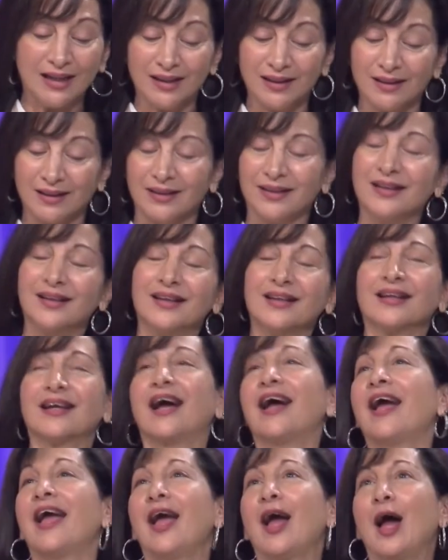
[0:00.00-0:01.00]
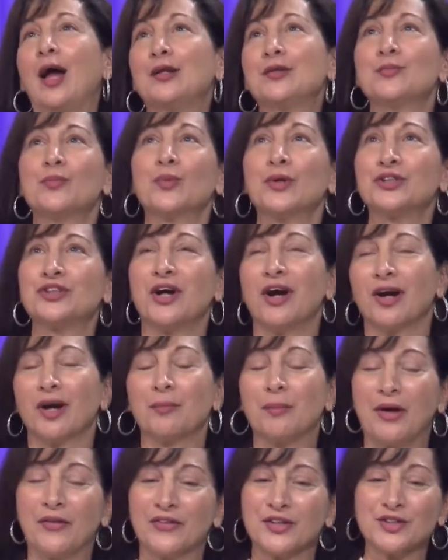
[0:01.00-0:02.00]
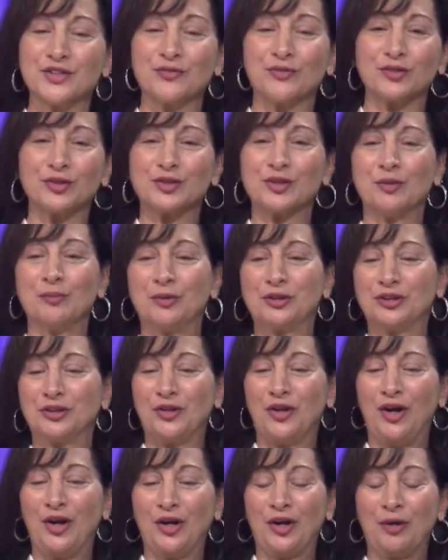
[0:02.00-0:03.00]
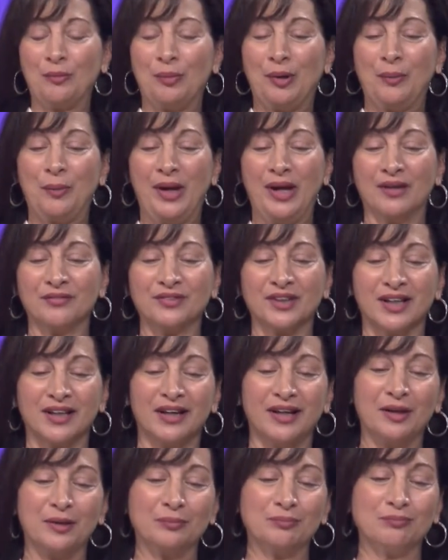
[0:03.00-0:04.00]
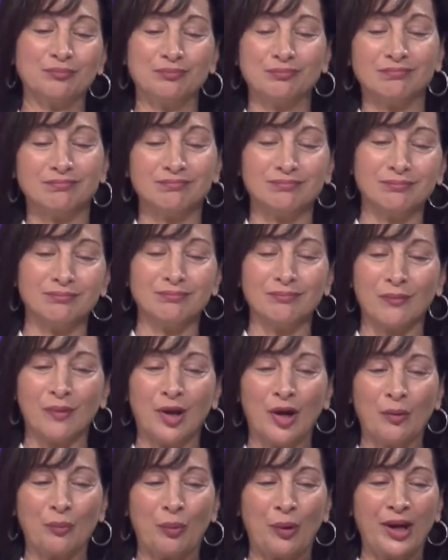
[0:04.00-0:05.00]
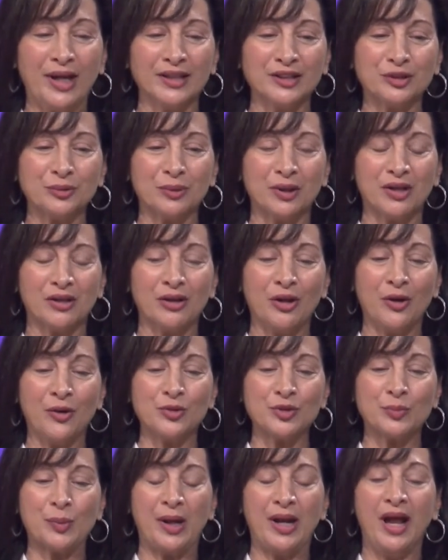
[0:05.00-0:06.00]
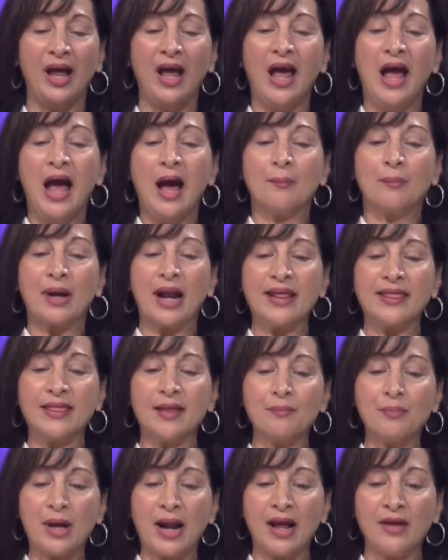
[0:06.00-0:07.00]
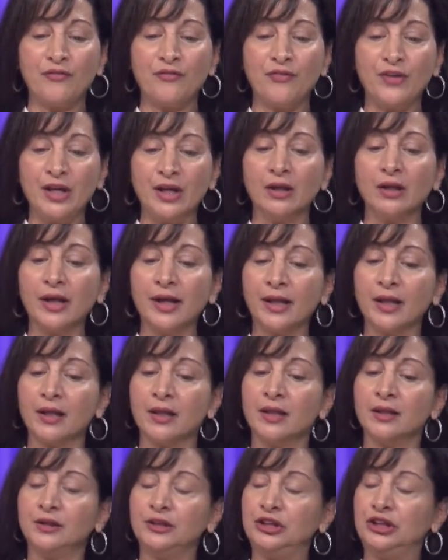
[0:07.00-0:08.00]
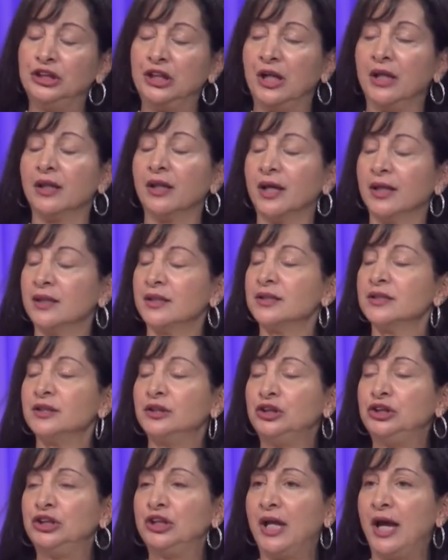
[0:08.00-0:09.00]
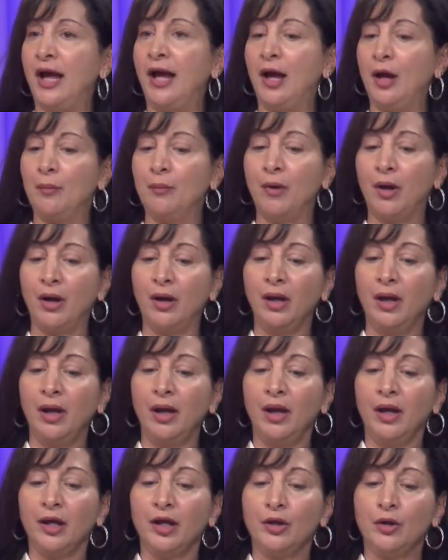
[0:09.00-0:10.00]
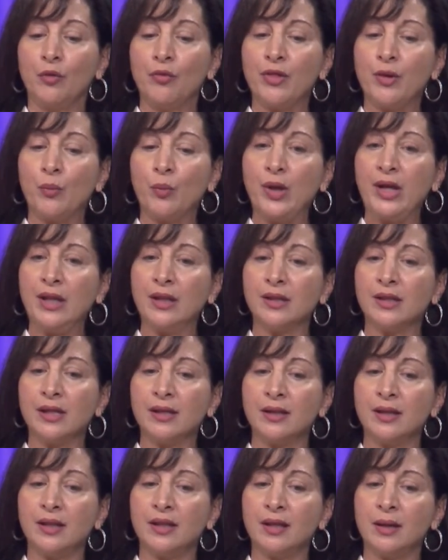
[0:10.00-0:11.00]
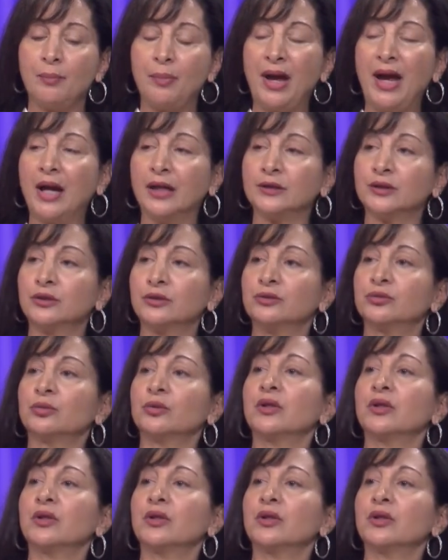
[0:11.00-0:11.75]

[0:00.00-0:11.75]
I, I could talk about this for so much longer, but we have to kind of you know bring it to a close yeah. but but i but i feel like the like this gem you know that we that that pastors